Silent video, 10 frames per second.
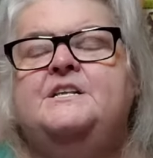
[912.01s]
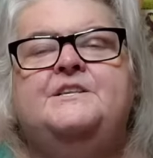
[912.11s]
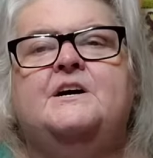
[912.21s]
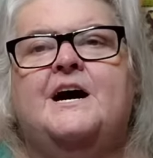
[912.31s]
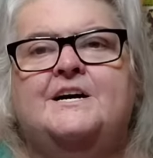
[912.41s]

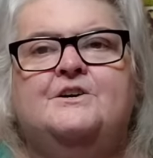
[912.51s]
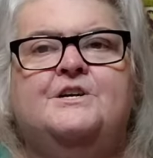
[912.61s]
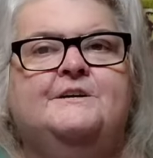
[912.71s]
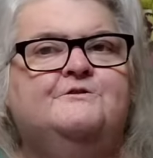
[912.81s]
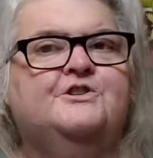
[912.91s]
Now, I could
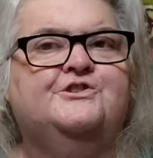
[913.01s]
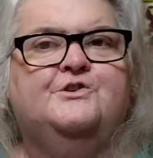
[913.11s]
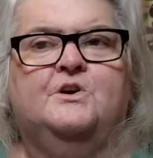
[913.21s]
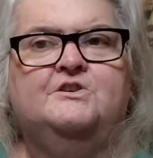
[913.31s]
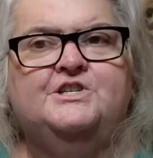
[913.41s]
have just
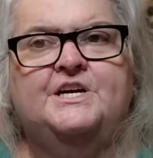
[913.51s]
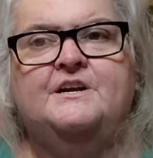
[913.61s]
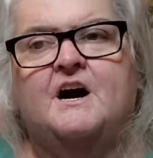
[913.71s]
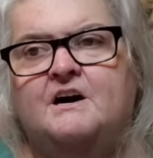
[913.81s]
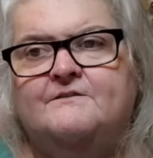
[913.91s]

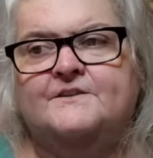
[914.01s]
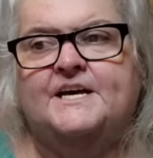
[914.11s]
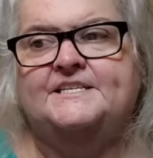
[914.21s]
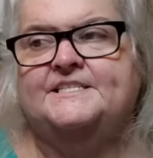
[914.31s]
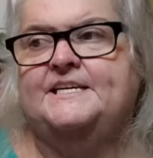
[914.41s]
crocheted off of
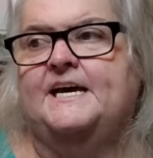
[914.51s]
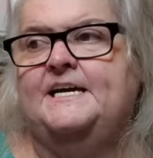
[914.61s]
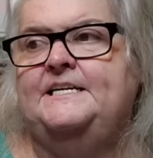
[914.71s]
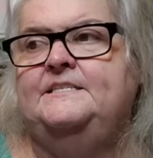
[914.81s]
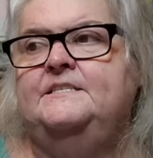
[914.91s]
that
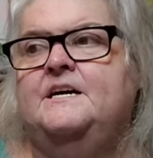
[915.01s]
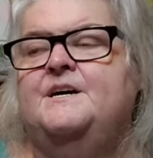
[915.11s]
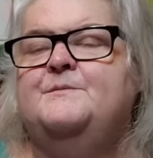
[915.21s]
skein,